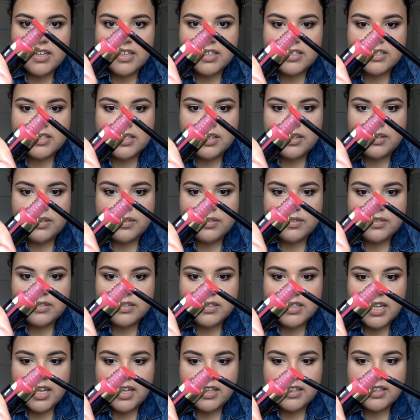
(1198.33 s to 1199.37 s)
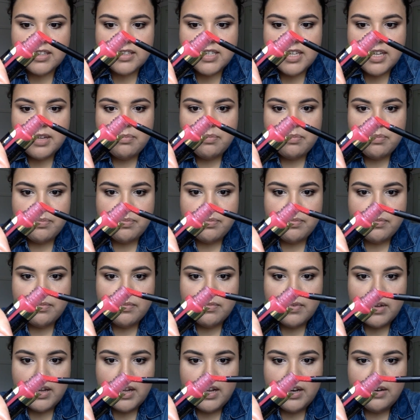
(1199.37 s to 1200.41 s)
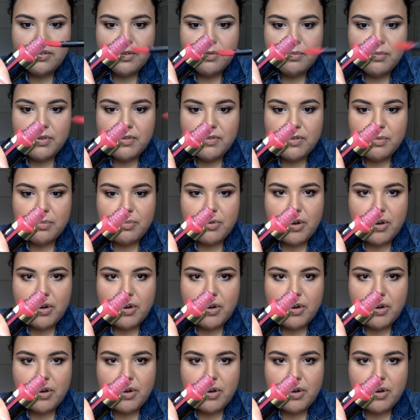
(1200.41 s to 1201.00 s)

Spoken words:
So take the tip and remove the